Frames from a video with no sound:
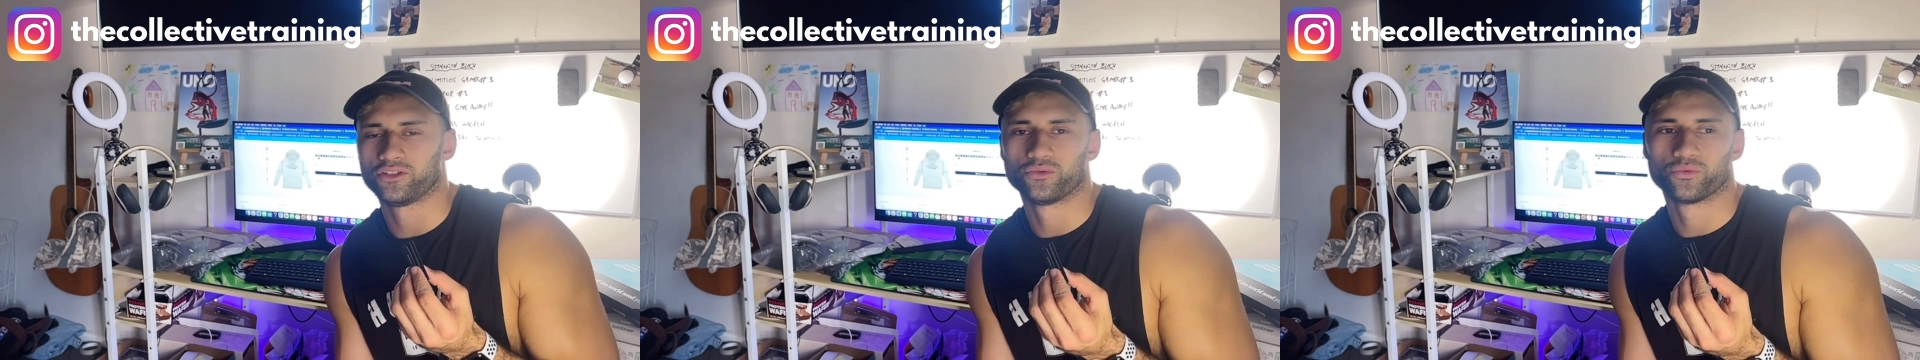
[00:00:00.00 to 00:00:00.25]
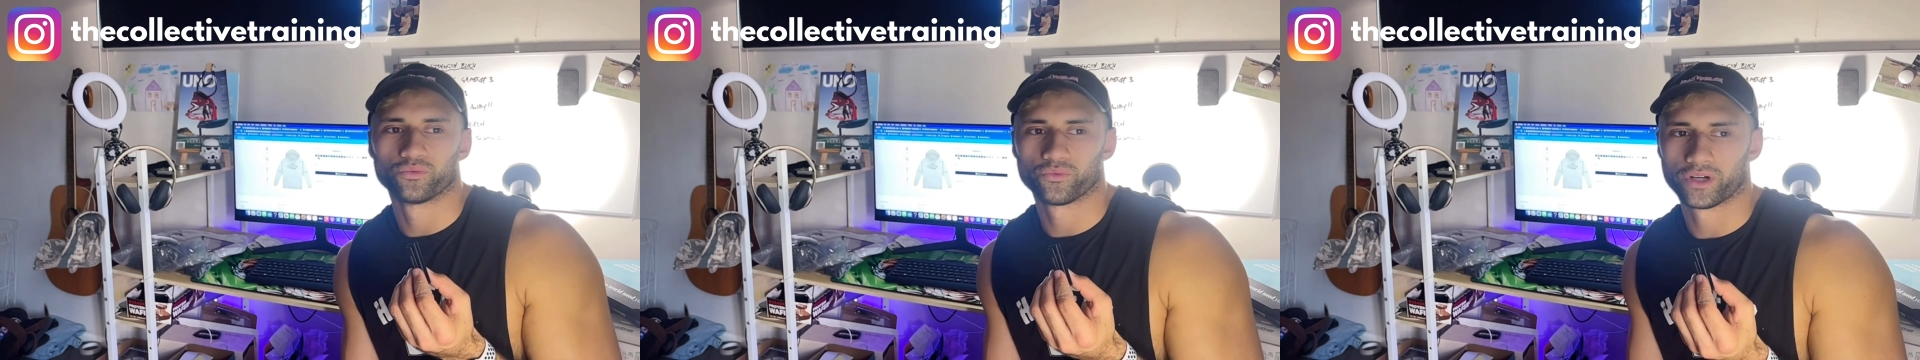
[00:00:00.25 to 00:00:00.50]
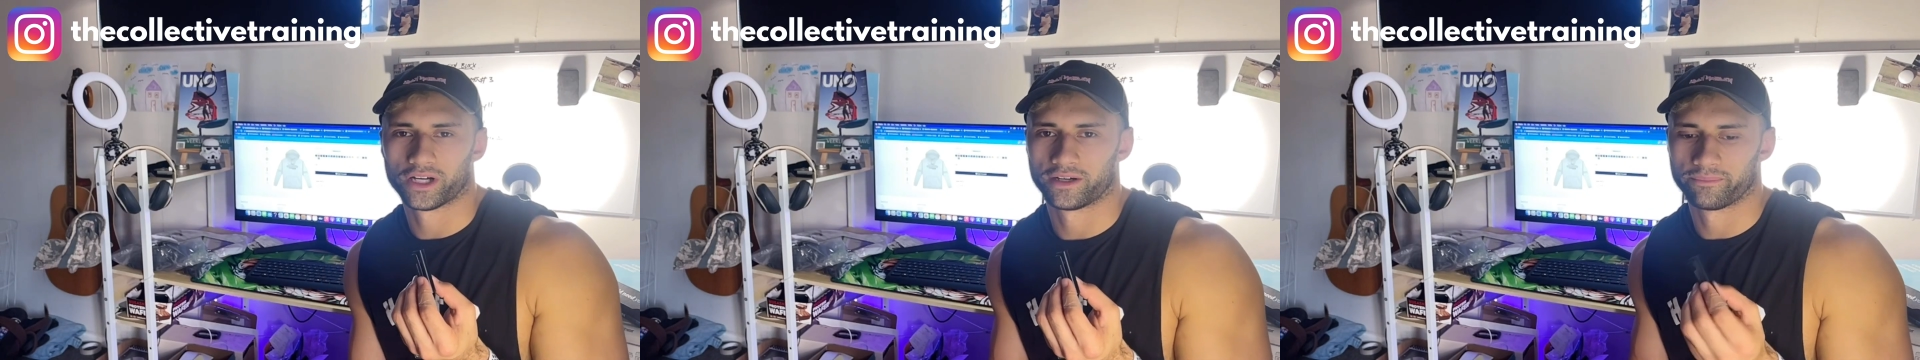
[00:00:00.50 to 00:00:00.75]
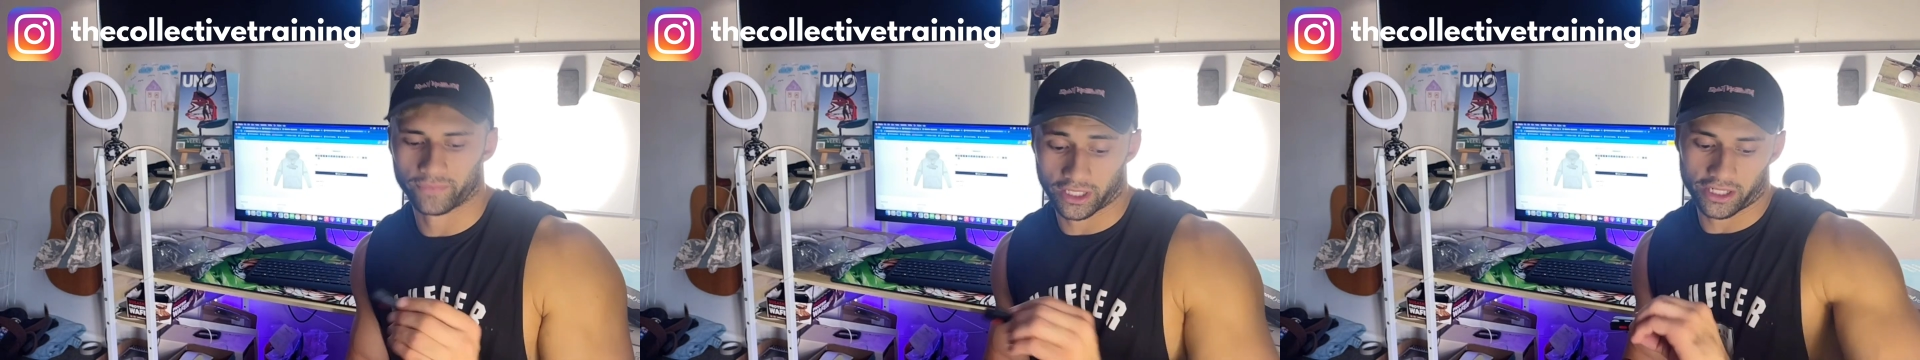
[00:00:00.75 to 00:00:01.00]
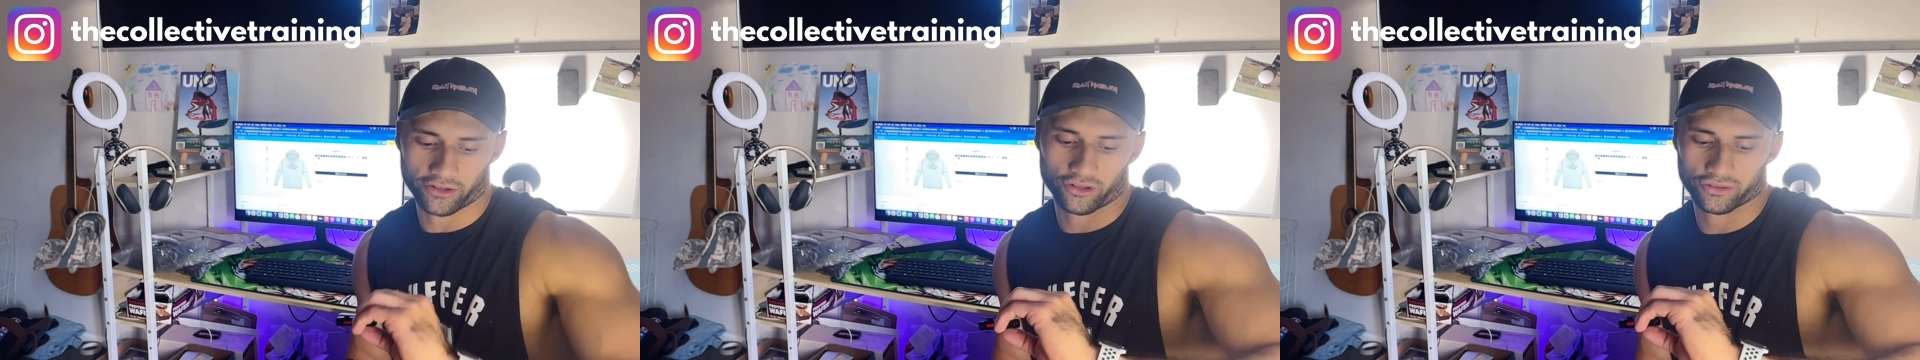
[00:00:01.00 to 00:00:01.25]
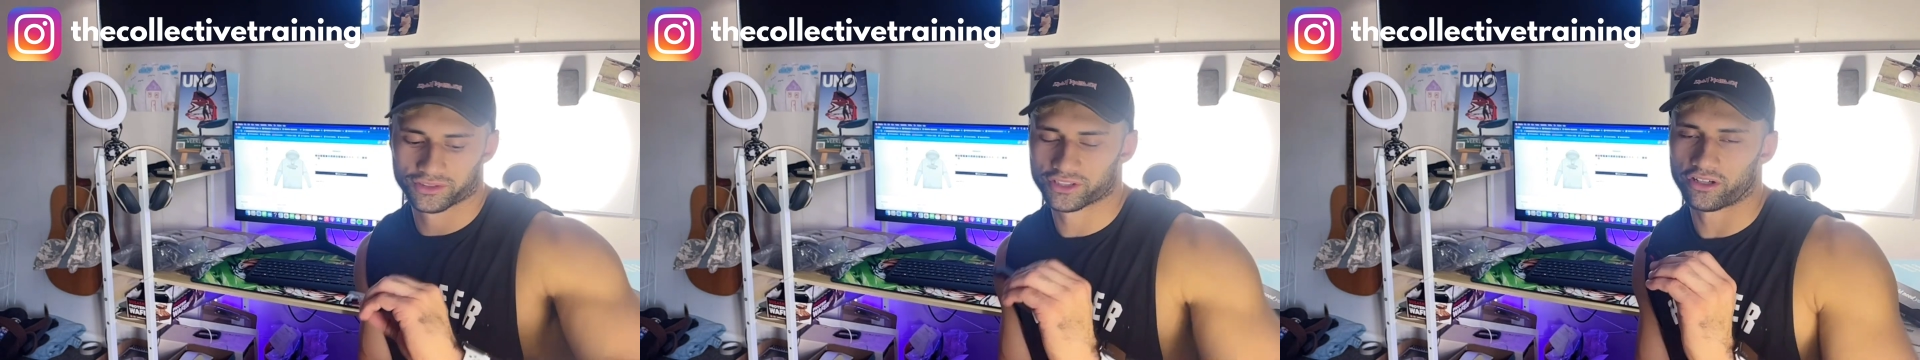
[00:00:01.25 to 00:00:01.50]
you are
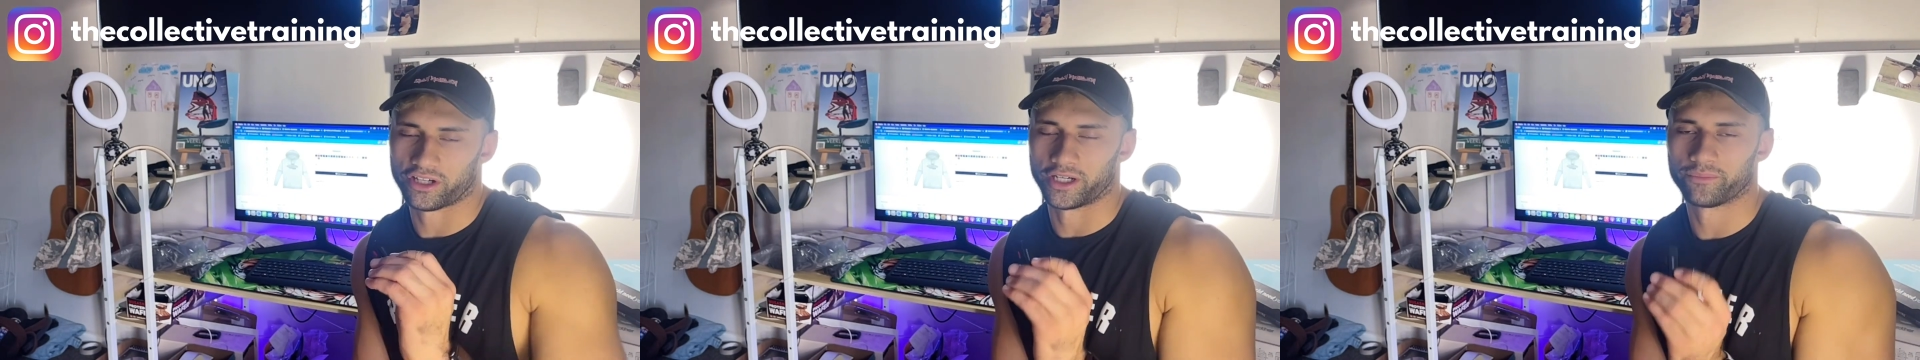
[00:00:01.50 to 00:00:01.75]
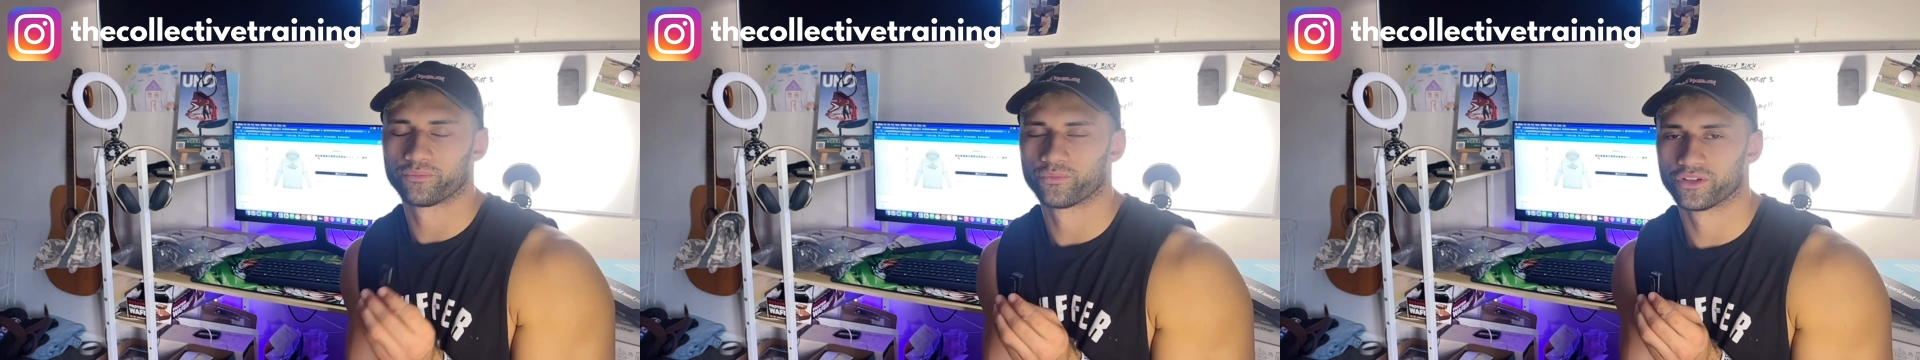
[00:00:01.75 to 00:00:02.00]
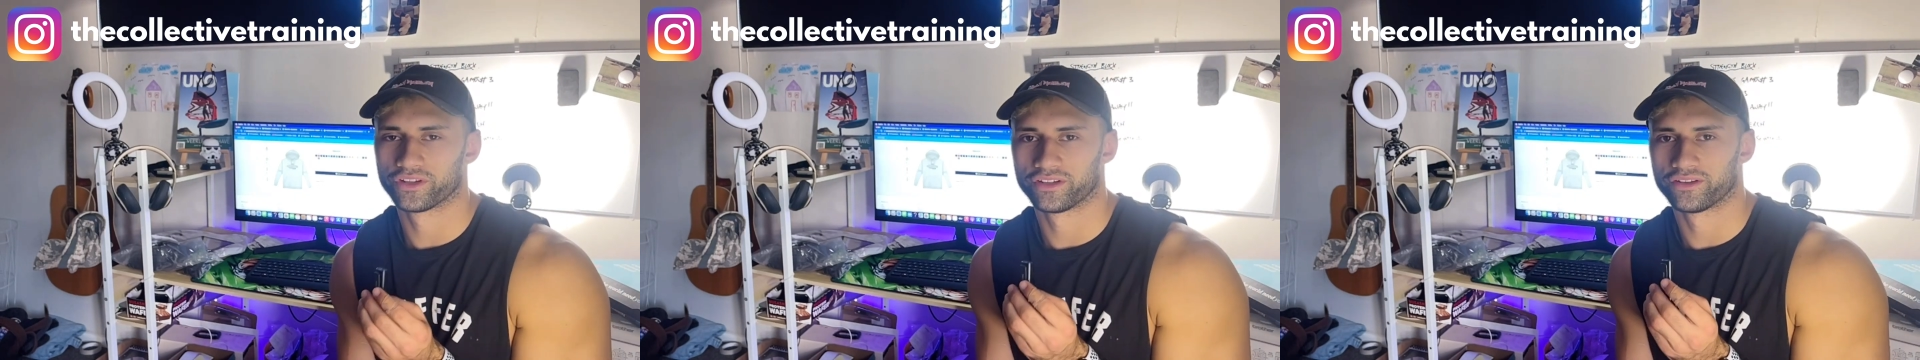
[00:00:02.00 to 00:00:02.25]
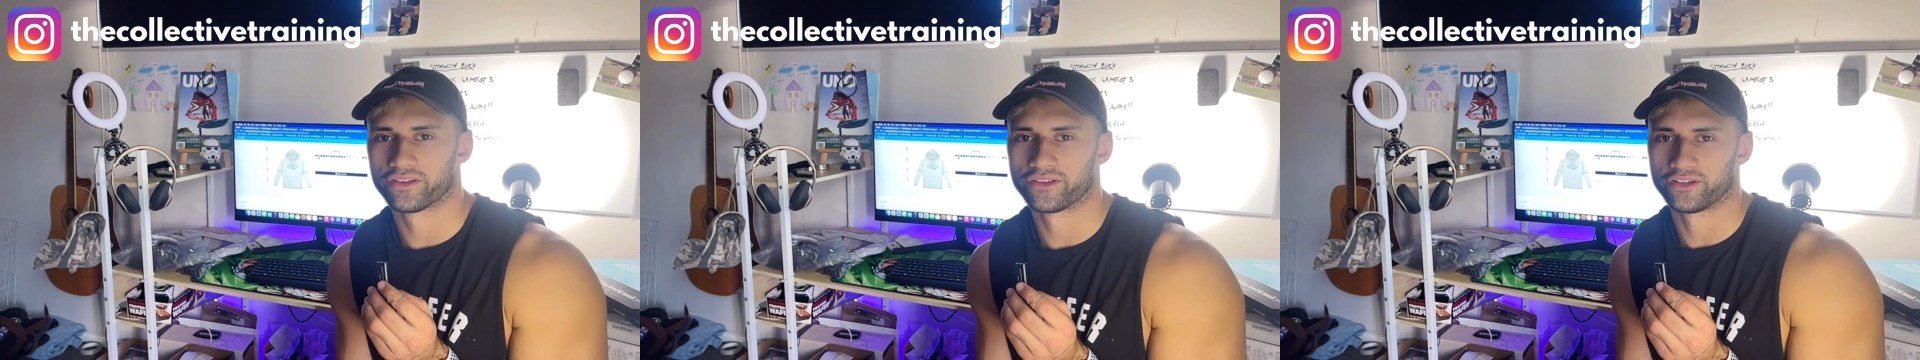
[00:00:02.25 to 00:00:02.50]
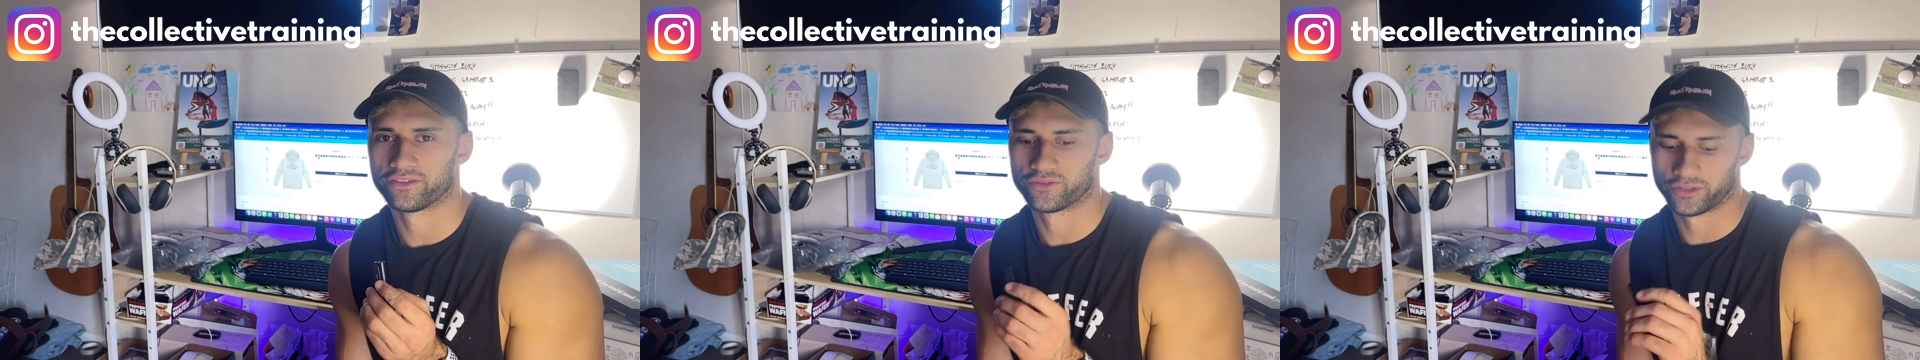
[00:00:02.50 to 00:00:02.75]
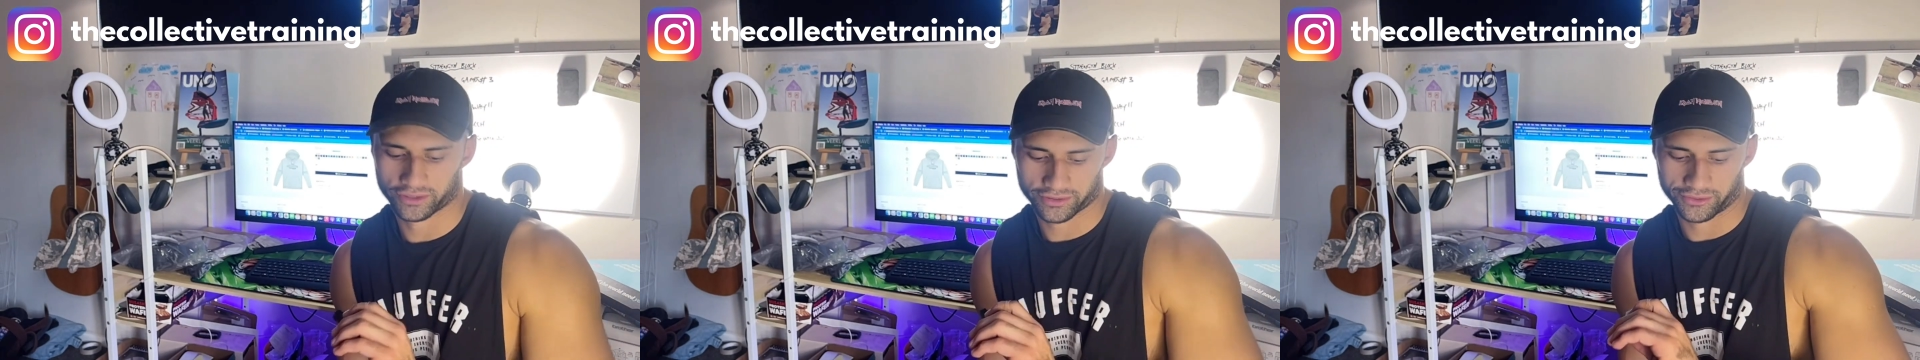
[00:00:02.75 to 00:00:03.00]
on time within the
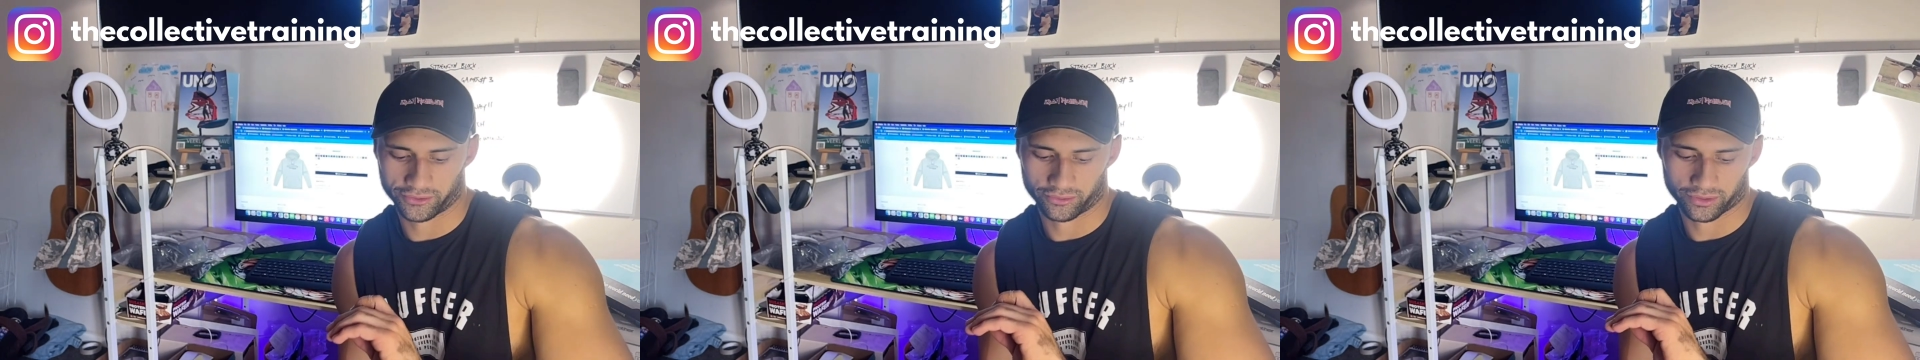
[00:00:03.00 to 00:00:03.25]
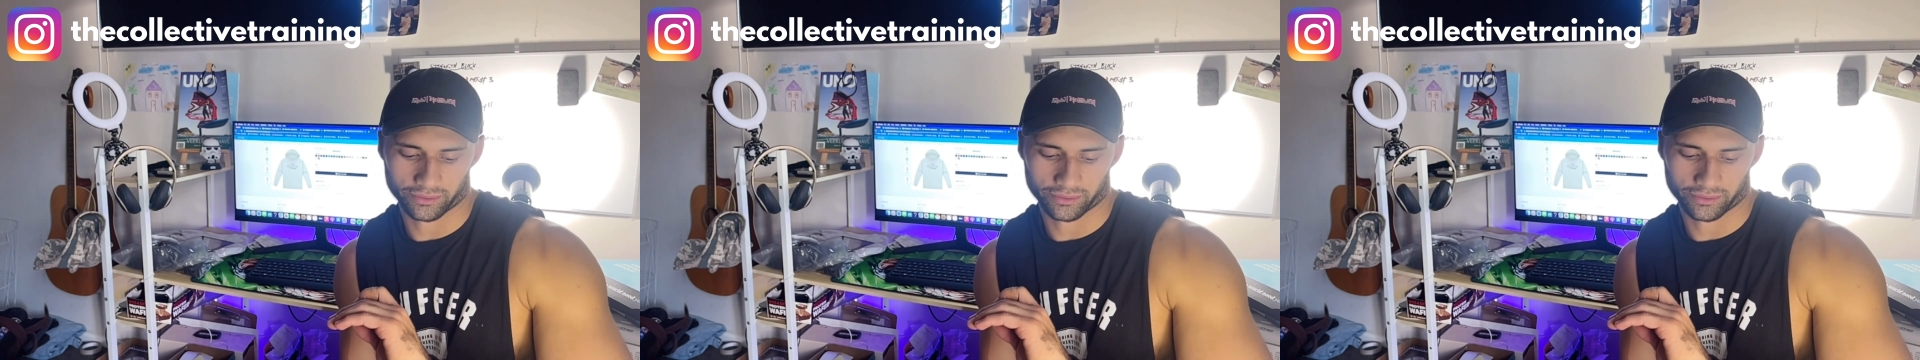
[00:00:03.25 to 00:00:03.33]
31st to,